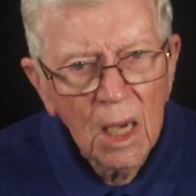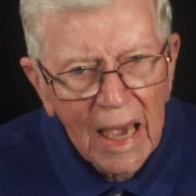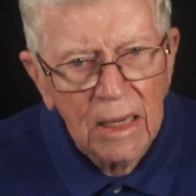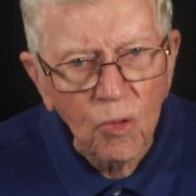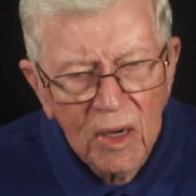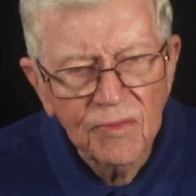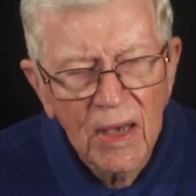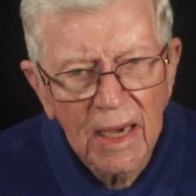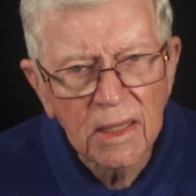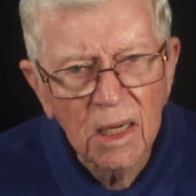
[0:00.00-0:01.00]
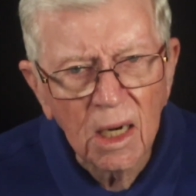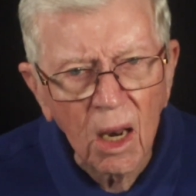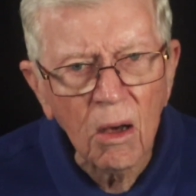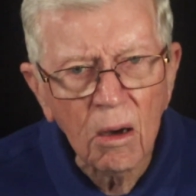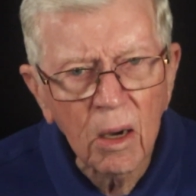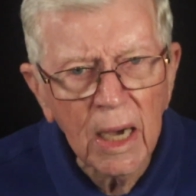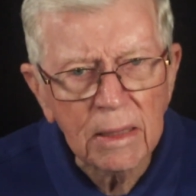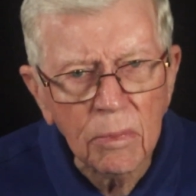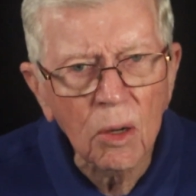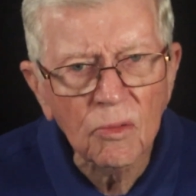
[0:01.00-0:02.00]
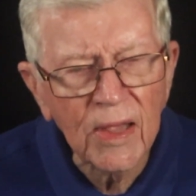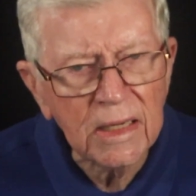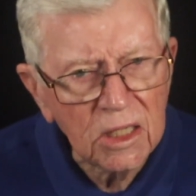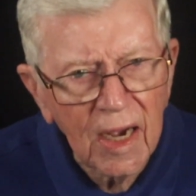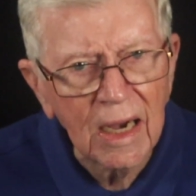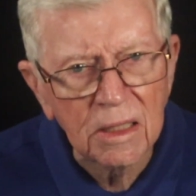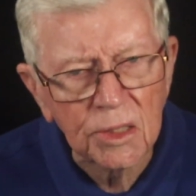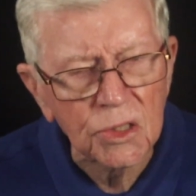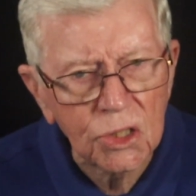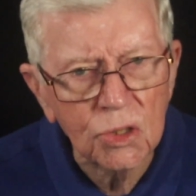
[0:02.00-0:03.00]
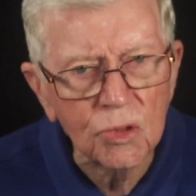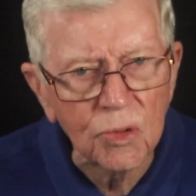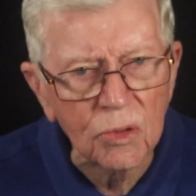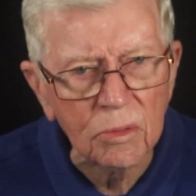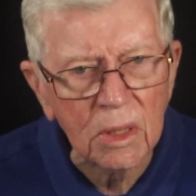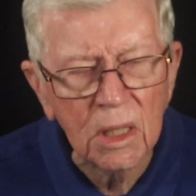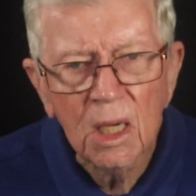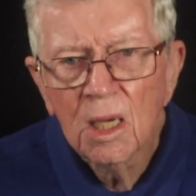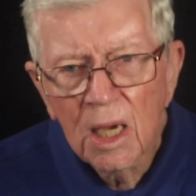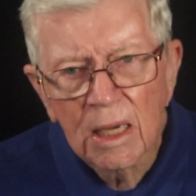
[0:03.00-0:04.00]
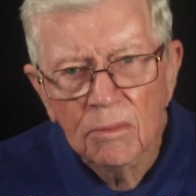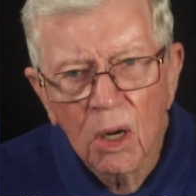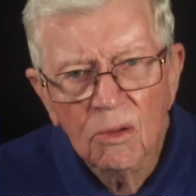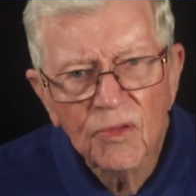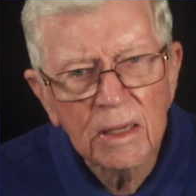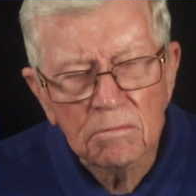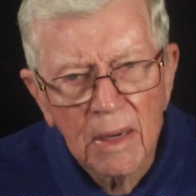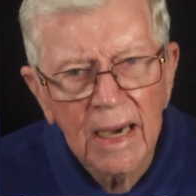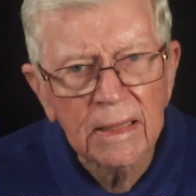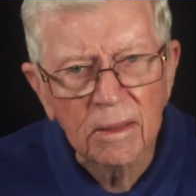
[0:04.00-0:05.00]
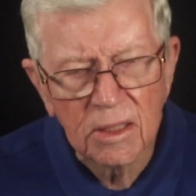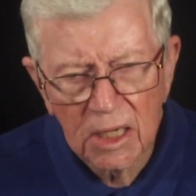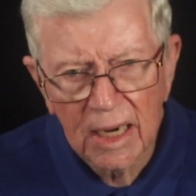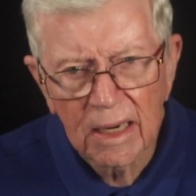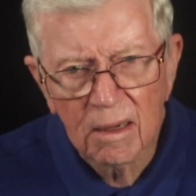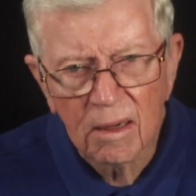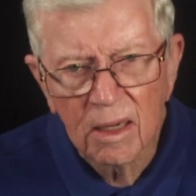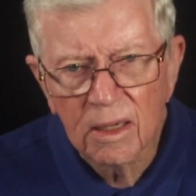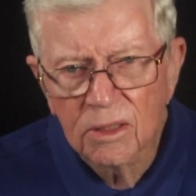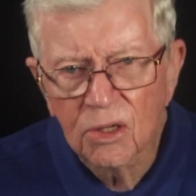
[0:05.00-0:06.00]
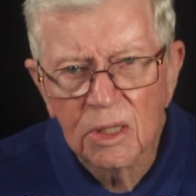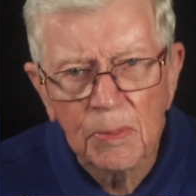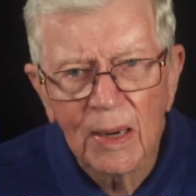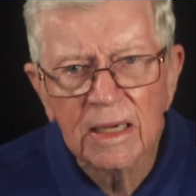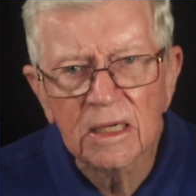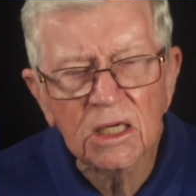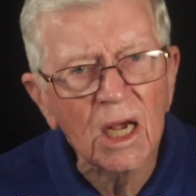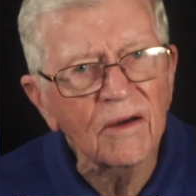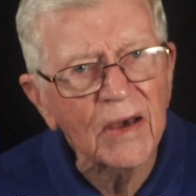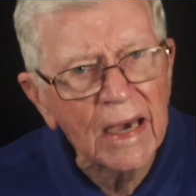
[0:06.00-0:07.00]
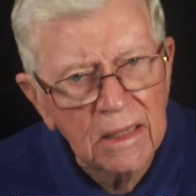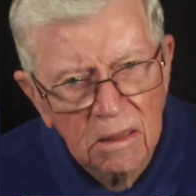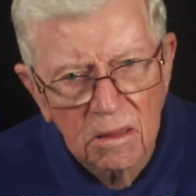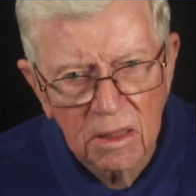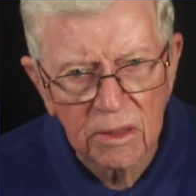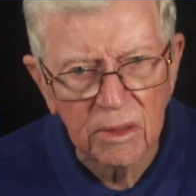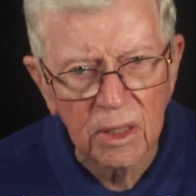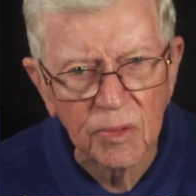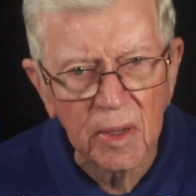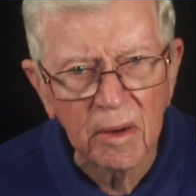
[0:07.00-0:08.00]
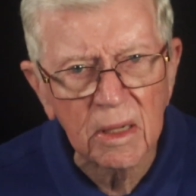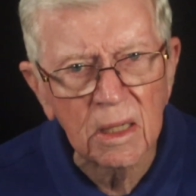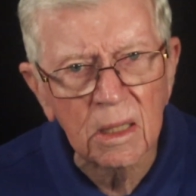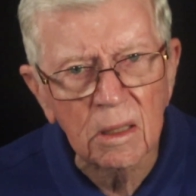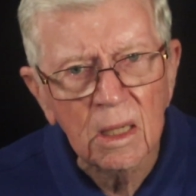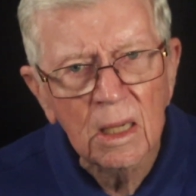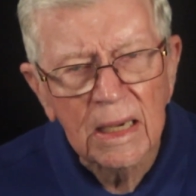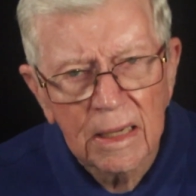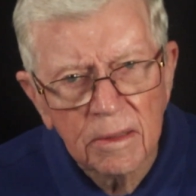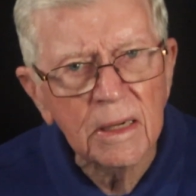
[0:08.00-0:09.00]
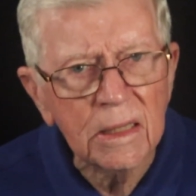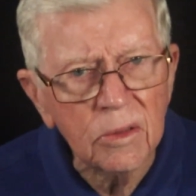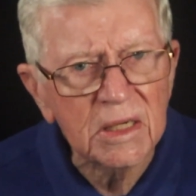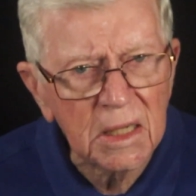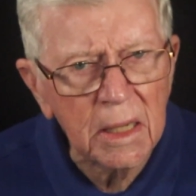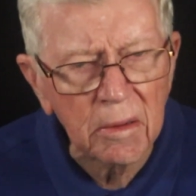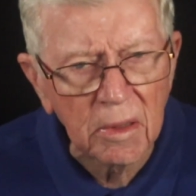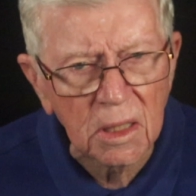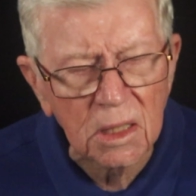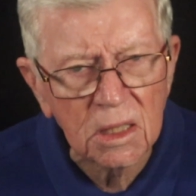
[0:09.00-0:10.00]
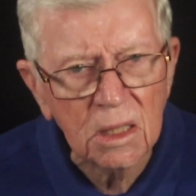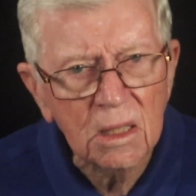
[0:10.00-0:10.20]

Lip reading: And when that law had brought that child to the schoolroom and brought that minor child to the place of adulthood where he entered into his inheritance,